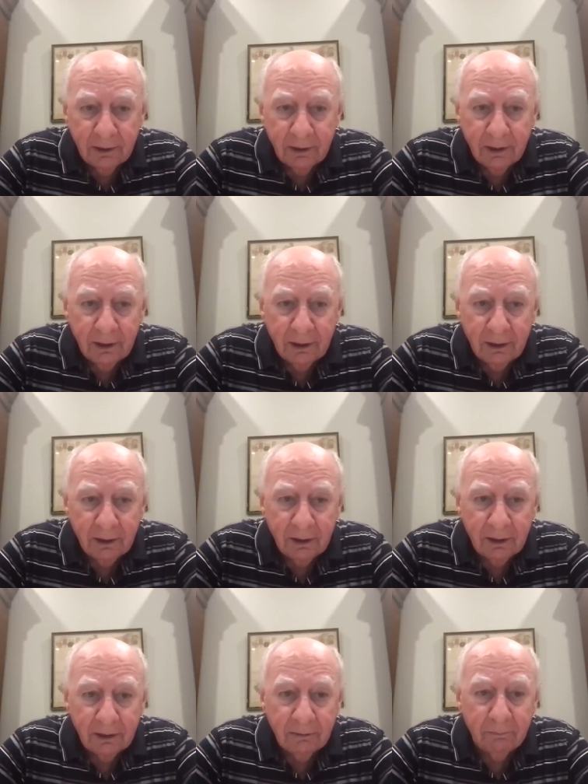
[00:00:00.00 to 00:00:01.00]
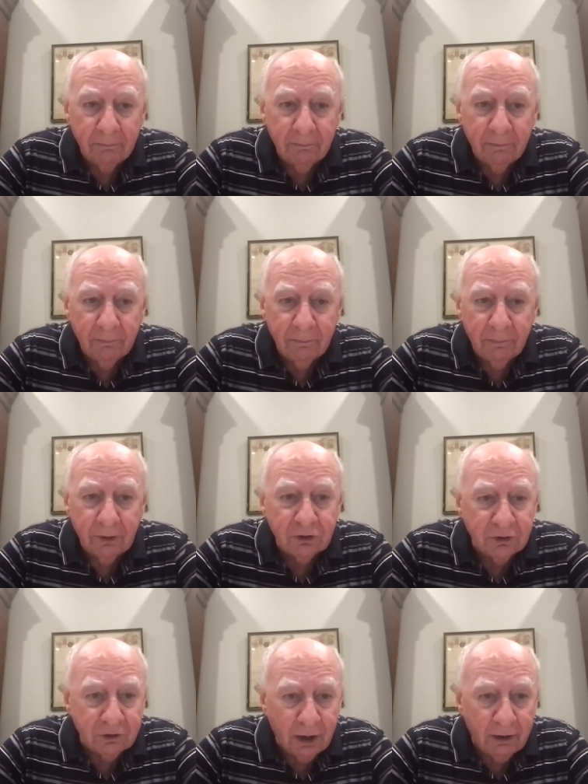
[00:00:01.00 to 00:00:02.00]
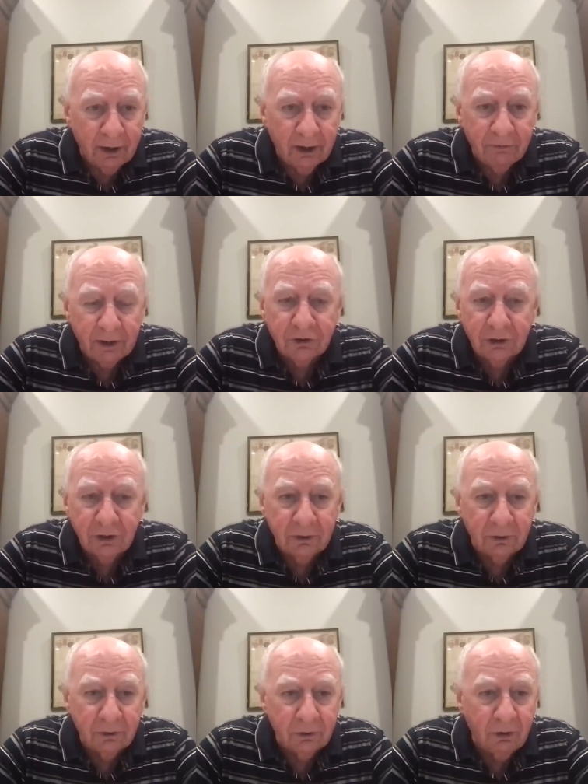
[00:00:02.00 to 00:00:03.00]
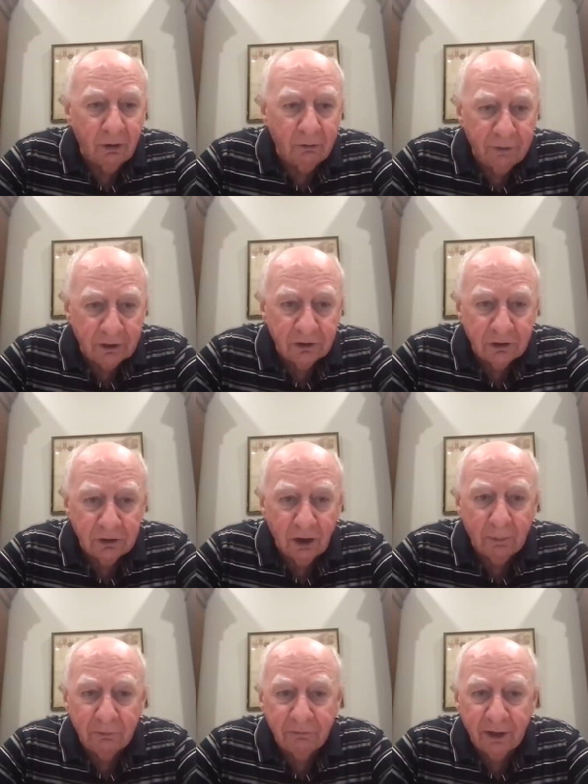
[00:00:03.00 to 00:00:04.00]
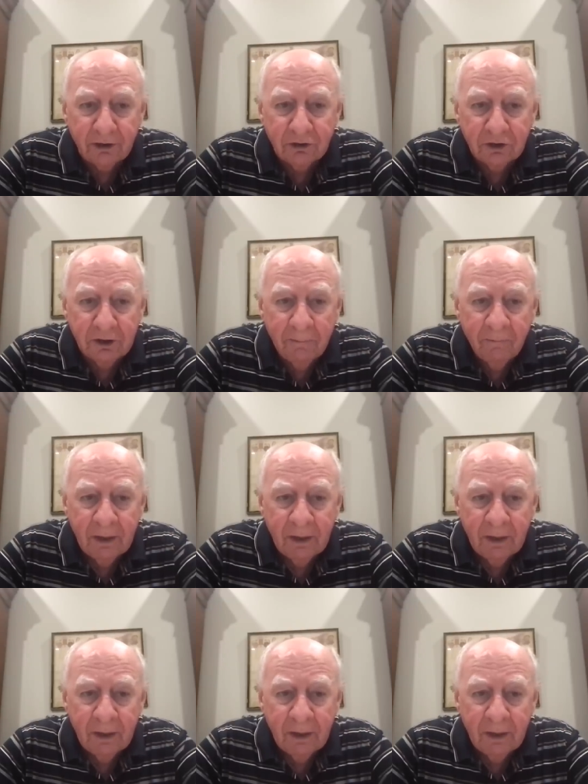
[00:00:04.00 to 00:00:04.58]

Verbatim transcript: a messenger RNA vaccine or a good old fashioned type of vaccine,